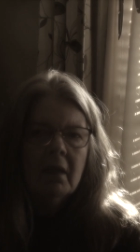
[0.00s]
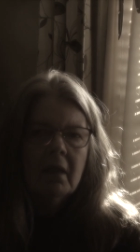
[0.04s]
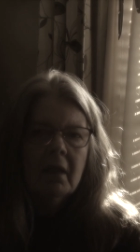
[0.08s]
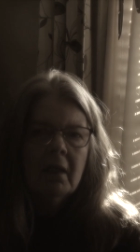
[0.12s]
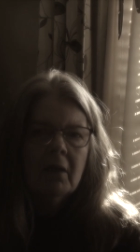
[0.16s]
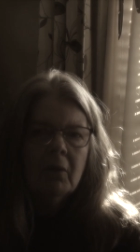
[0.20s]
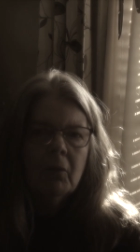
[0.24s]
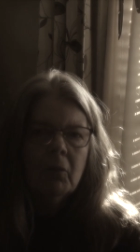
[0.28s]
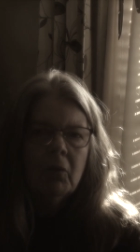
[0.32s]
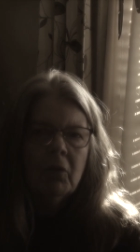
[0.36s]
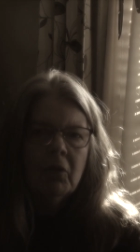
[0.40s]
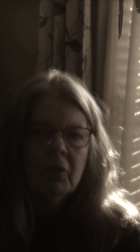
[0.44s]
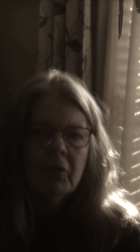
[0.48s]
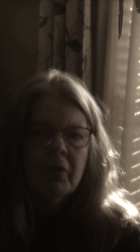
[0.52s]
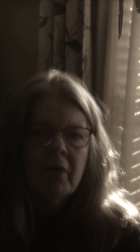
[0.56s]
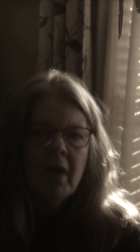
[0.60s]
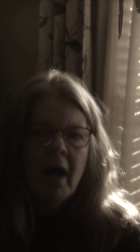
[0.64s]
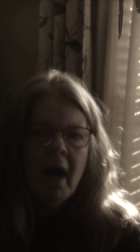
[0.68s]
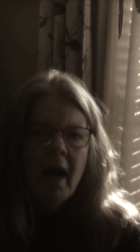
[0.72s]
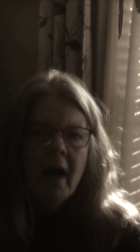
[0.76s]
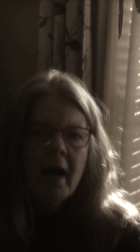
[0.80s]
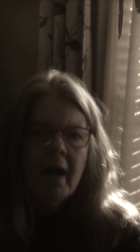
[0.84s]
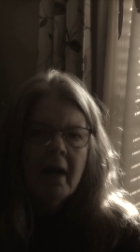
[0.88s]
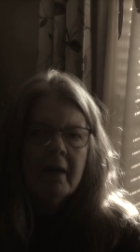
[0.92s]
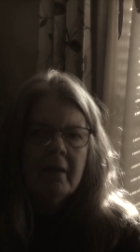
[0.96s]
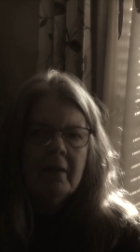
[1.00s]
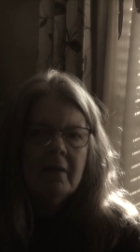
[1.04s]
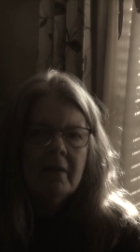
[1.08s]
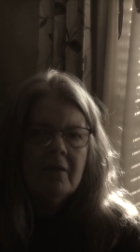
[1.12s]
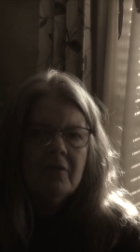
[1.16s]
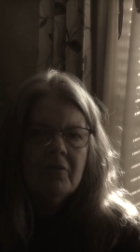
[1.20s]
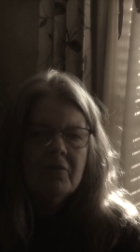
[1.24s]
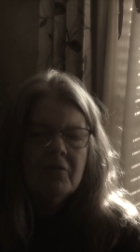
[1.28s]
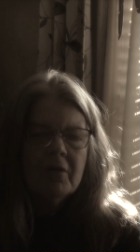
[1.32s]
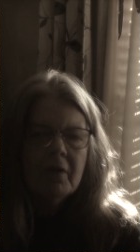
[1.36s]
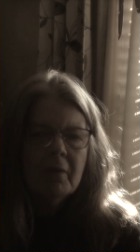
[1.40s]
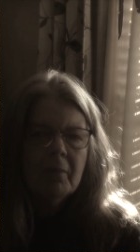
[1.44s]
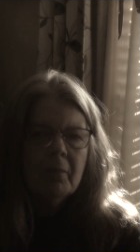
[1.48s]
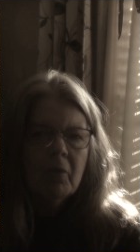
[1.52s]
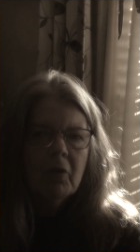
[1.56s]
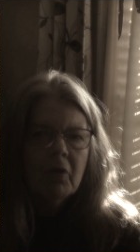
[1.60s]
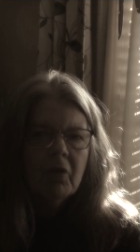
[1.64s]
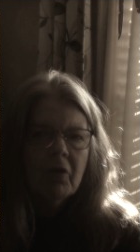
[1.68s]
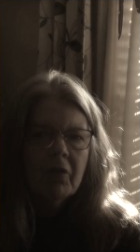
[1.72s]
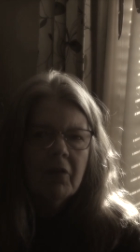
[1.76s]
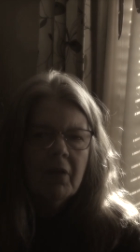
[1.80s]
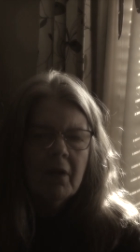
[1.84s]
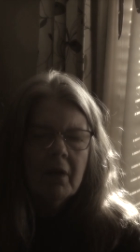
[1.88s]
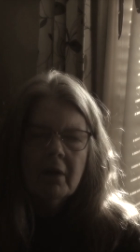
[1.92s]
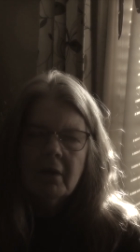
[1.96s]
It will die
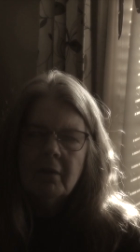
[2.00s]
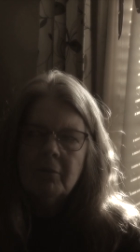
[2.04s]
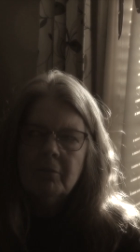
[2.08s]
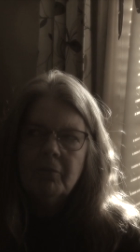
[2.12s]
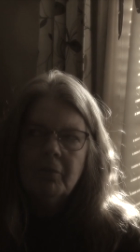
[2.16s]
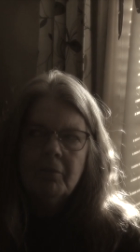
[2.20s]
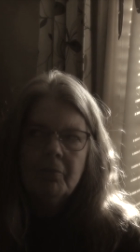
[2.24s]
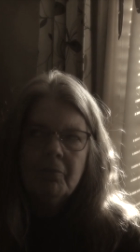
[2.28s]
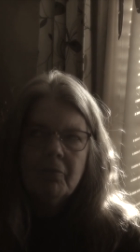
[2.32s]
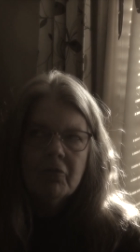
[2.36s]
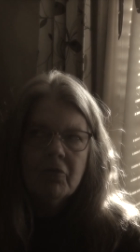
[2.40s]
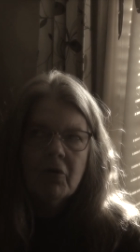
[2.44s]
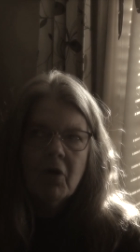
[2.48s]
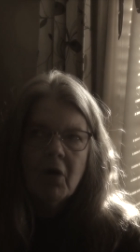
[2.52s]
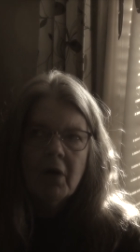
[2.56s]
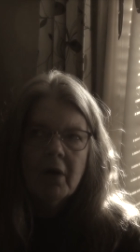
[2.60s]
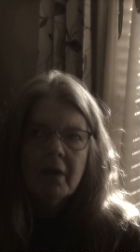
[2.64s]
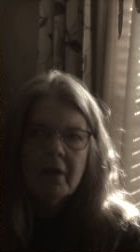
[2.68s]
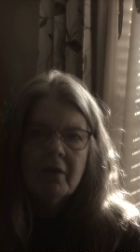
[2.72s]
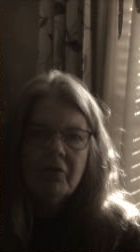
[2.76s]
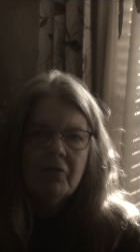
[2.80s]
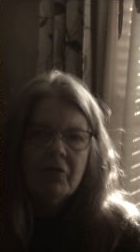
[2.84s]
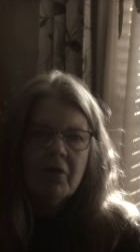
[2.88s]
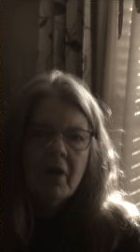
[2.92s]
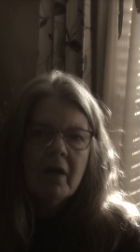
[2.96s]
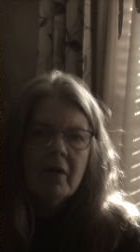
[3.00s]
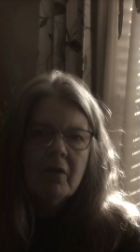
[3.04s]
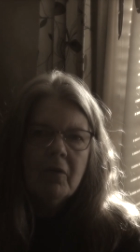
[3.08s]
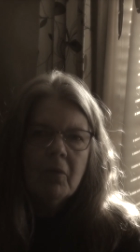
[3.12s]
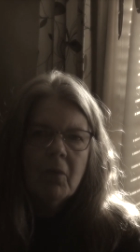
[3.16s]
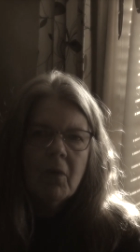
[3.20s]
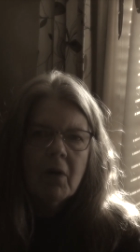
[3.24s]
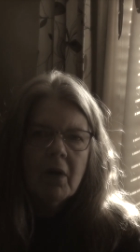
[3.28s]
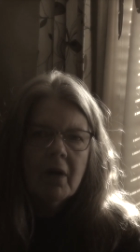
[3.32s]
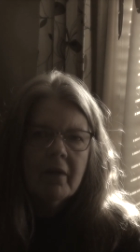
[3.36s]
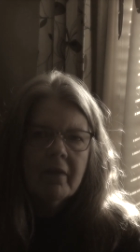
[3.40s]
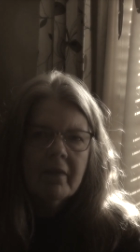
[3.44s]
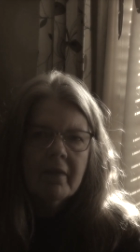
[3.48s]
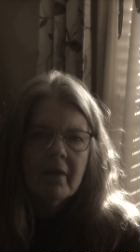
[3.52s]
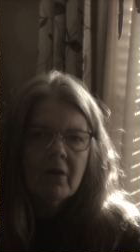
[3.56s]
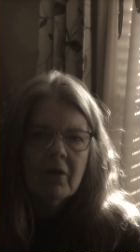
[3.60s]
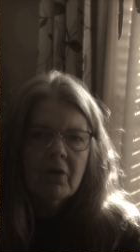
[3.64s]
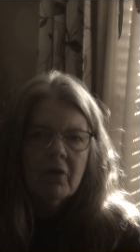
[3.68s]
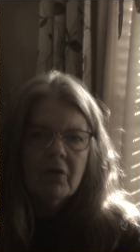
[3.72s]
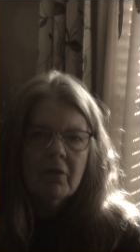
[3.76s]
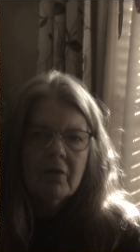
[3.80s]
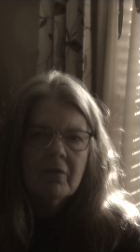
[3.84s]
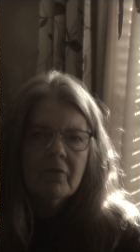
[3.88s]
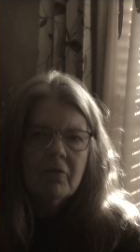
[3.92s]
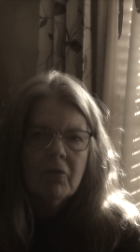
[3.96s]
January
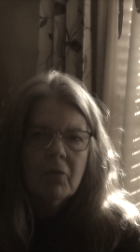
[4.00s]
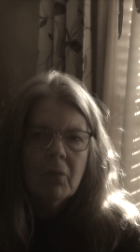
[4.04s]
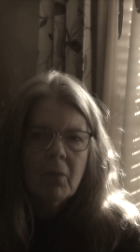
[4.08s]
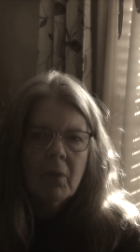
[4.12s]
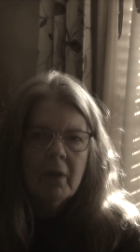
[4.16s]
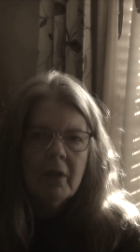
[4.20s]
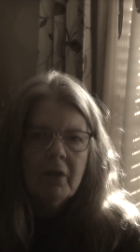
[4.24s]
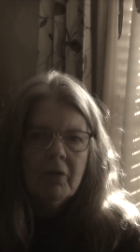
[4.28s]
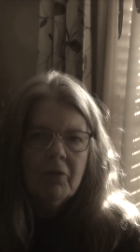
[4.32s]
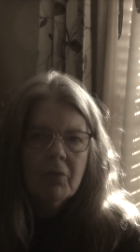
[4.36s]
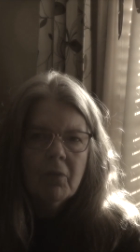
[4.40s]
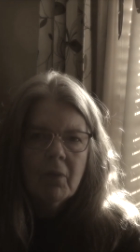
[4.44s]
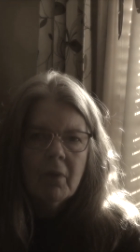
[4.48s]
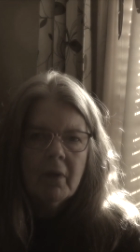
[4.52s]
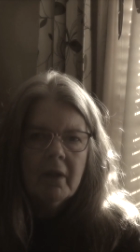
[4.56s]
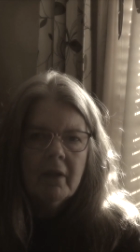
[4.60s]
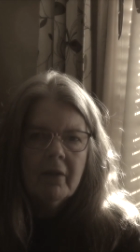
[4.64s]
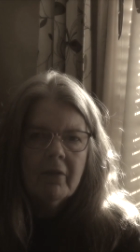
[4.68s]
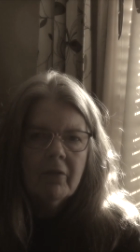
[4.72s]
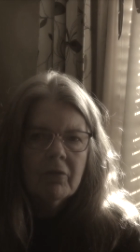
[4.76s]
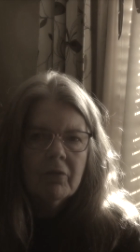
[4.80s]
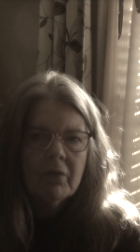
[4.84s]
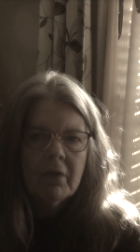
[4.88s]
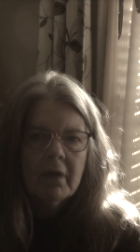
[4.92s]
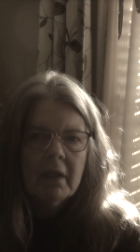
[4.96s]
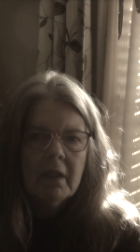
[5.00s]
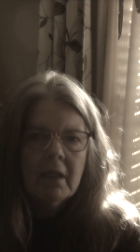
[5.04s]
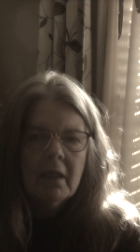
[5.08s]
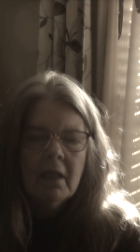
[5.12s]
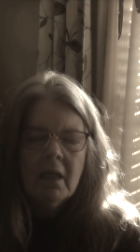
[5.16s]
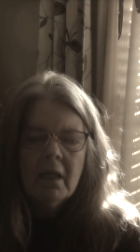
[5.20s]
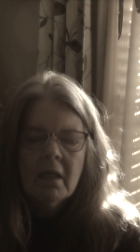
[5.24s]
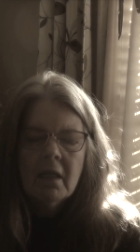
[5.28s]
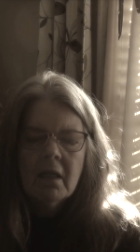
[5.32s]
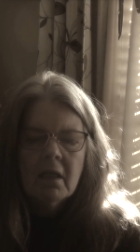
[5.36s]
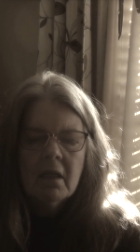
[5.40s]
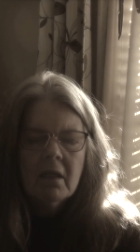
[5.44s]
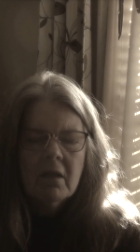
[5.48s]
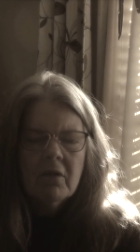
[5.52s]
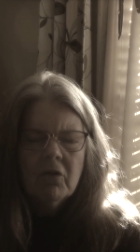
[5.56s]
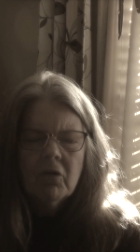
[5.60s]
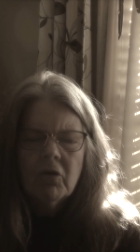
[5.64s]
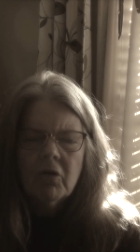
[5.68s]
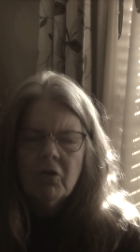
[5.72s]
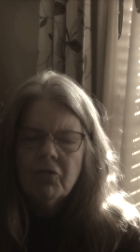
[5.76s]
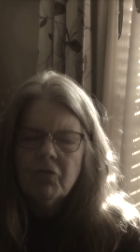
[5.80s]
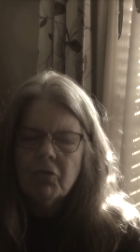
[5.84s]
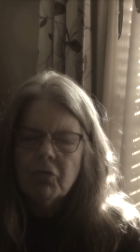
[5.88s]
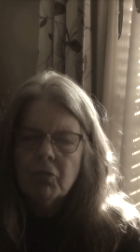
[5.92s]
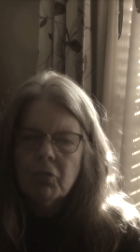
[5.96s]
3rd of 2023.
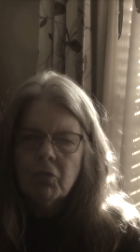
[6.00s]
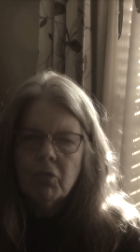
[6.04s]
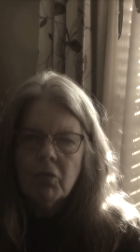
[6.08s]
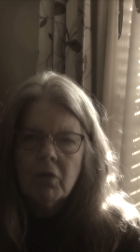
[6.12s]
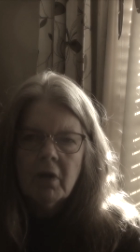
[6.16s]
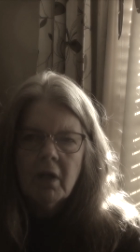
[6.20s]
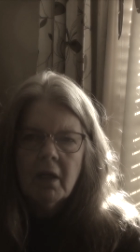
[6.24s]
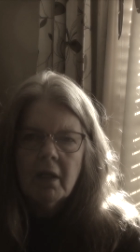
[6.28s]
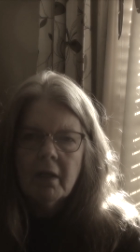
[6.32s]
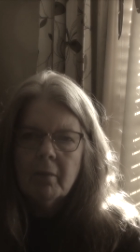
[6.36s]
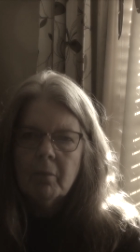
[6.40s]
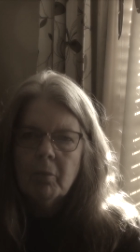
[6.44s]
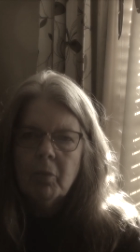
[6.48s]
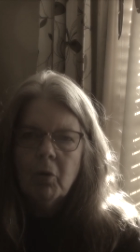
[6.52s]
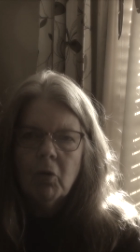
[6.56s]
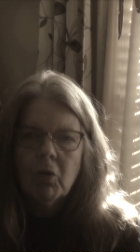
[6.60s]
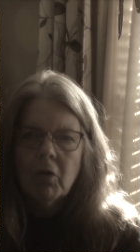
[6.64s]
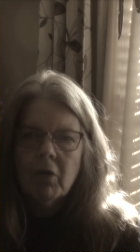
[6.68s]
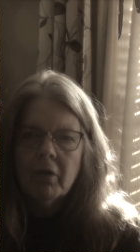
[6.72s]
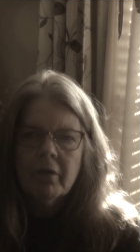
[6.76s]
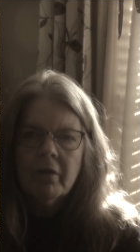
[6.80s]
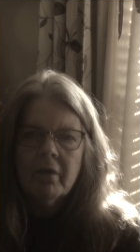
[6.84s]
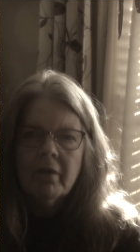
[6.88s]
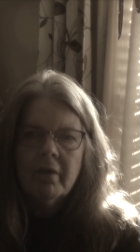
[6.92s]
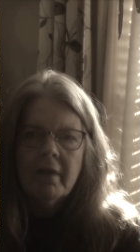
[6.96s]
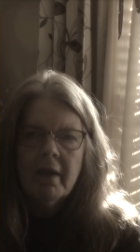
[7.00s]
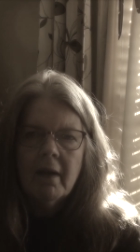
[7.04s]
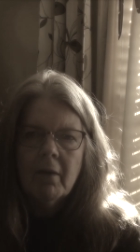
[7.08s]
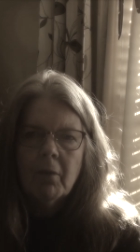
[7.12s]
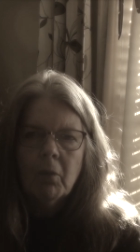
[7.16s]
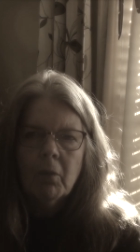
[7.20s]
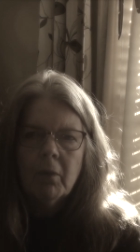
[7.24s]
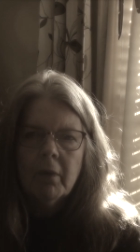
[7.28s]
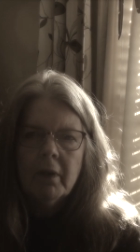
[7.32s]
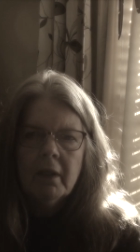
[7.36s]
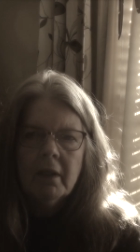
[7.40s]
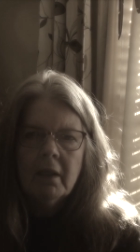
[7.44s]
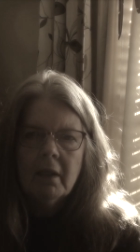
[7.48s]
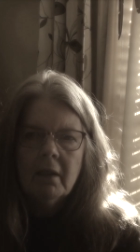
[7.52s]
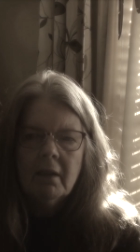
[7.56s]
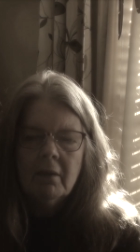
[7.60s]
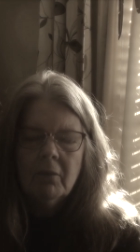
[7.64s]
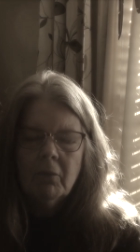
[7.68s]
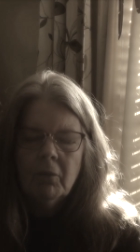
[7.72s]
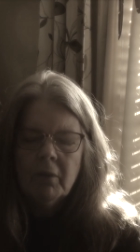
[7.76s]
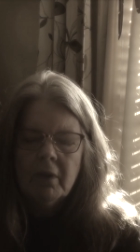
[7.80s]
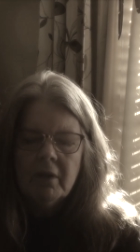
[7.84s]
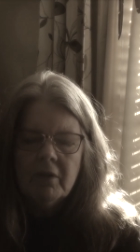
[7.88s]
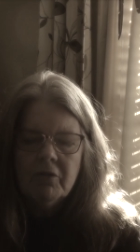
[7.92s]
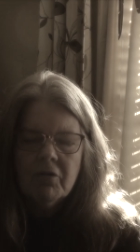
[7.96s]
But it's real important that we
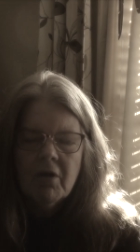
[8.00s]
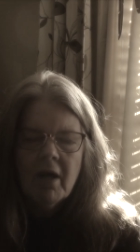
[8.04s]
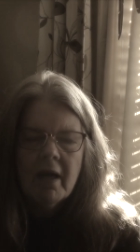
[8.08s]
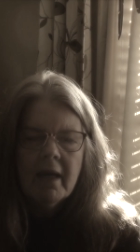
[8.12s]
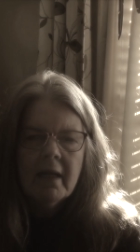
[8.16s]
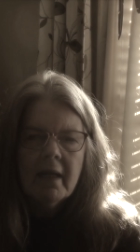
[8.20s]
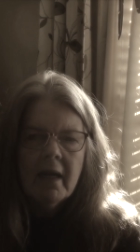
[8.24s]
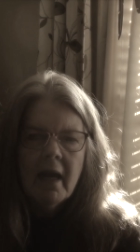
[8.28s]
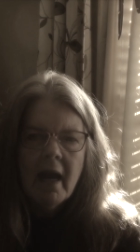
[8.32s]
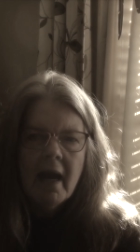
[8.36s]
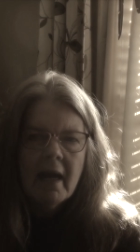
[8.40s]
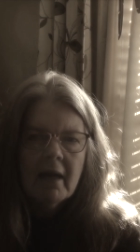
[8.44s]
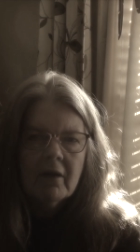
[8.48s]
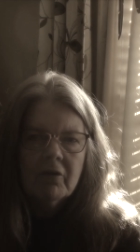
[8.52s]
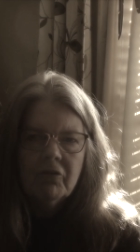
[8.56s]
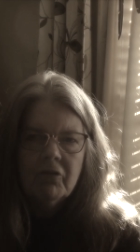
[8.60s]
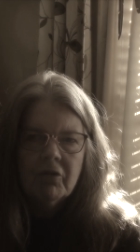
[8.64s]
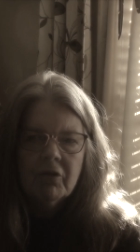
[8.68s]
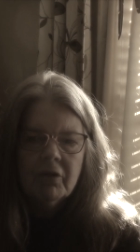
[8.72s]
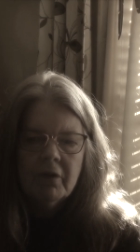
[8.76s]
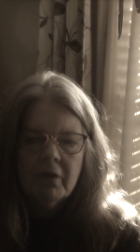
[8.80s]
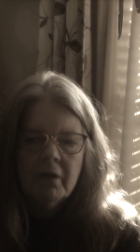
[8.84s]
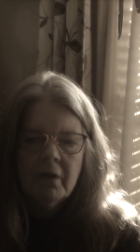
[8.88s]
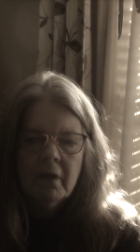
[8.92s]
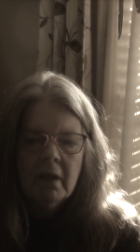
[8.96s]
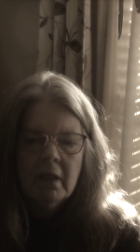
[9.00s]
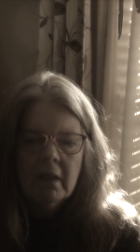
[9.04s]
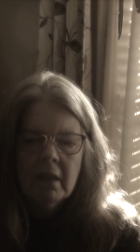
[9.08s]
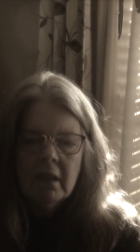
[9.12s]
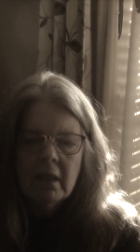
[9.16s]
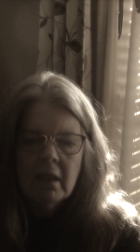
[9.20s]
take action.